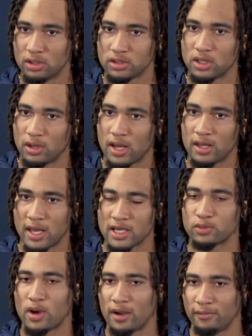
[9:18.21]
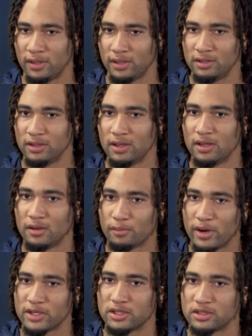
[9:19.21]
So that's why I mean
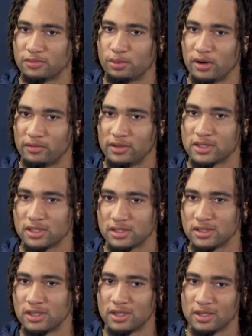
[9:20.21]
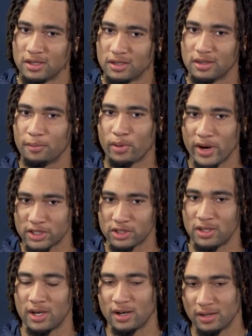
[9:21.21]
pressure is a privilege, because the
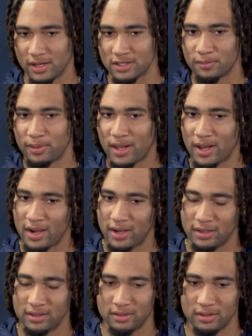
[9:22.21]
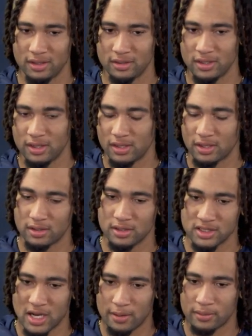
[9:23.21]
pressure that is applied and
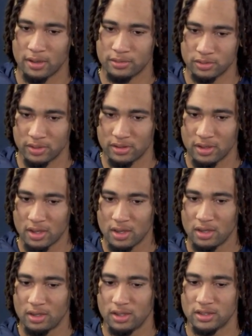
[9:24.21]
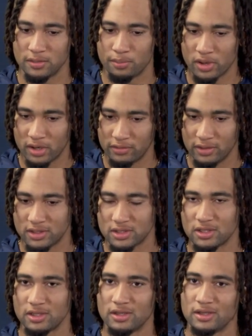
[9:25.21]
the job comes with is a
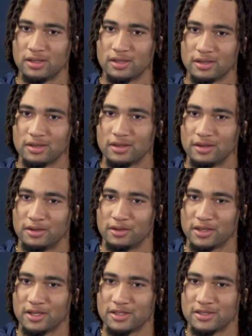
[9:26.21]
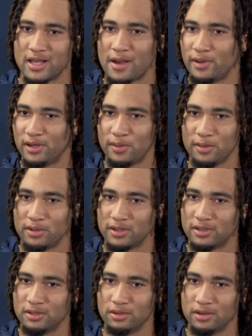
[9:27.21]
privilege, because not many people
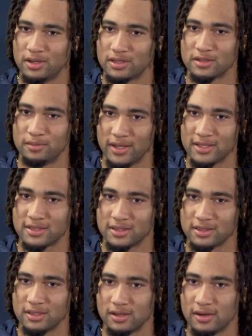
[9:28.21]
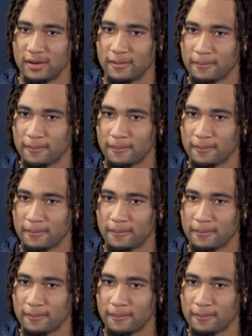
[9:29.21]
get to do it, and it's a blessing at the end of the day.